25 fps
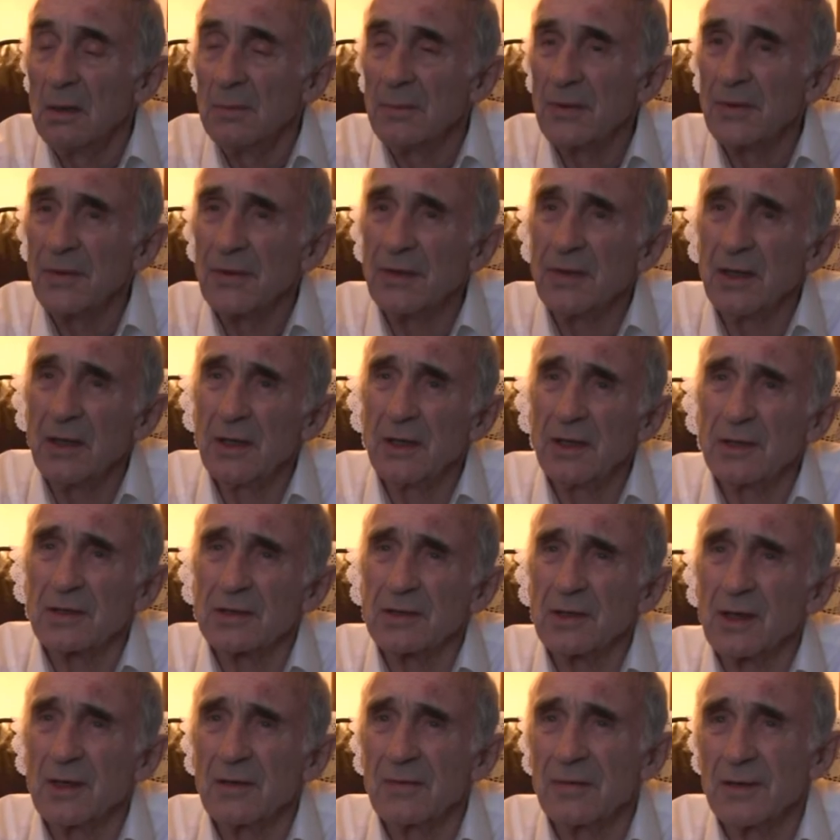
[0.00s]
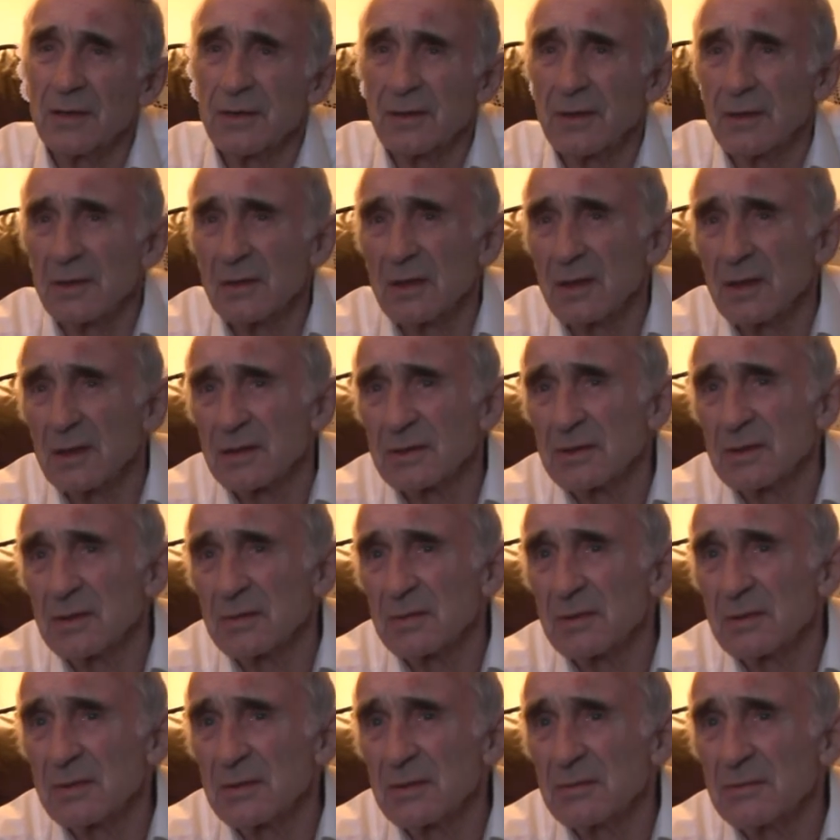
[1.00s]
But the dig itself, I think, lasted
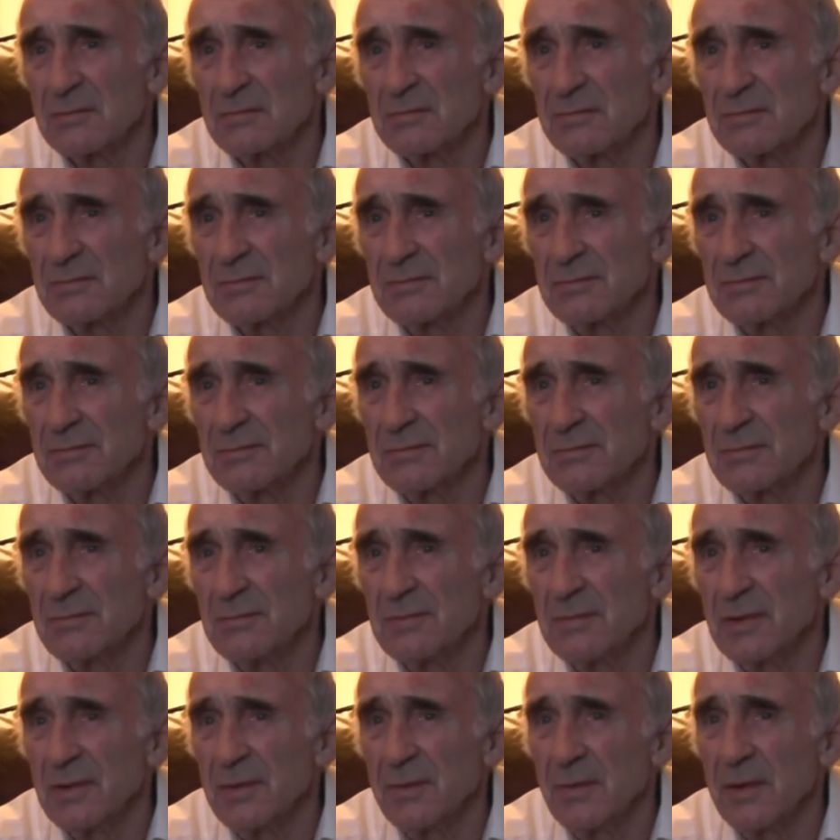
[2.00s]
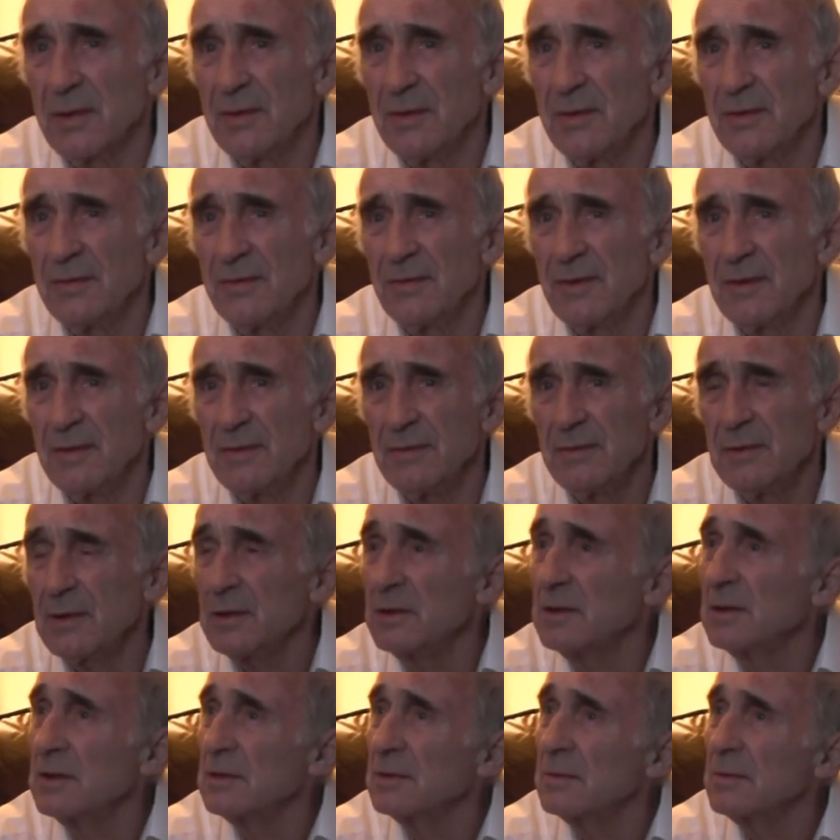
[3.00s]
about a month, 5
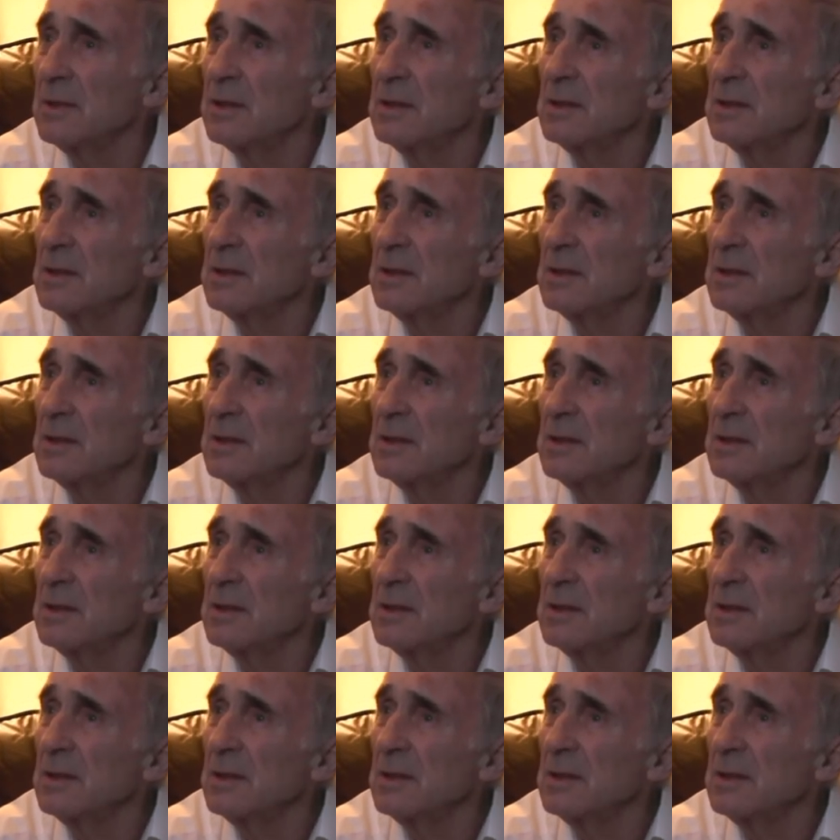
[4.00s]
weeks, I suppose.